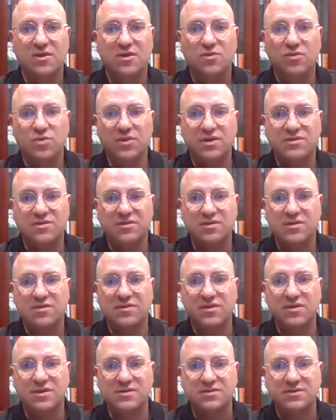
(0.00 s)
with
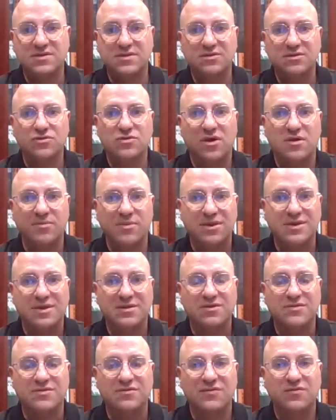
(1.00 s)
this
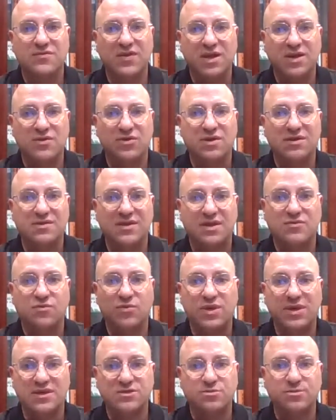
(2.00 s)
dominant variant that
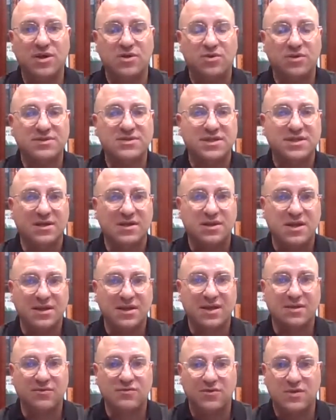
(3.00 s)
we're experiencing in our
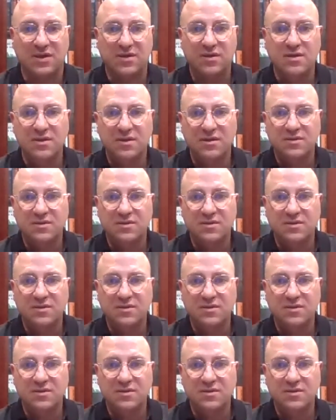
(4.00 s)
country.